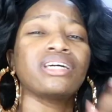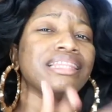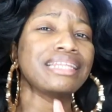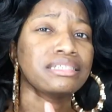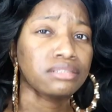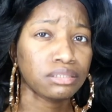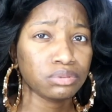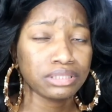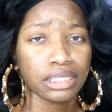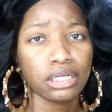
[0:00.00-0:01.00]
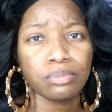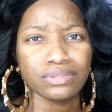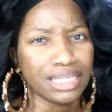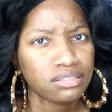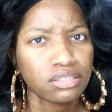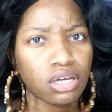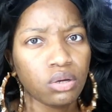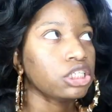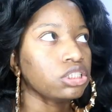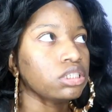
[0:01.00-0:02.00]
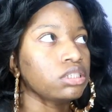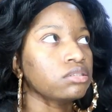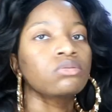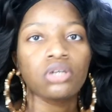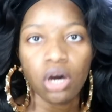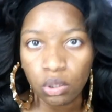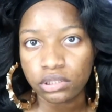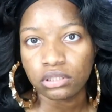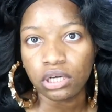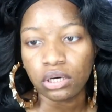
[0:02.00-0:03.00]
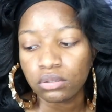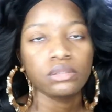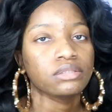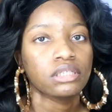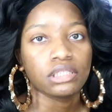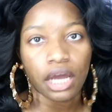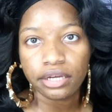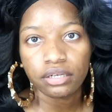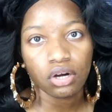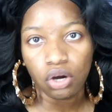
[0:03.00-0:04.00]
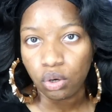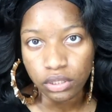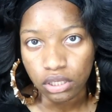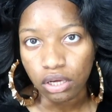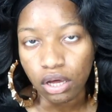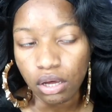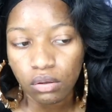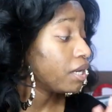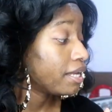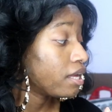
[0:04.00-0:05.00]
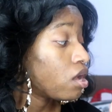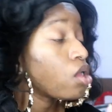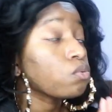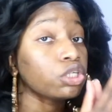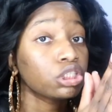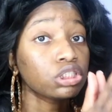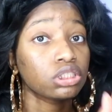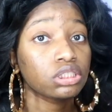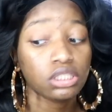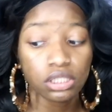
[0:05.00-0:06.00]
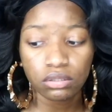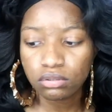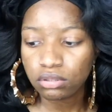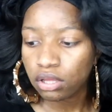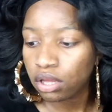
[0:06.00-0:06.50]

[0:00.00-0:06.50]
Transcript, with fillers: So that last clip was like a couple days ago. Actually, it was a whole week ago. It was an entire whole week ago. But we're still...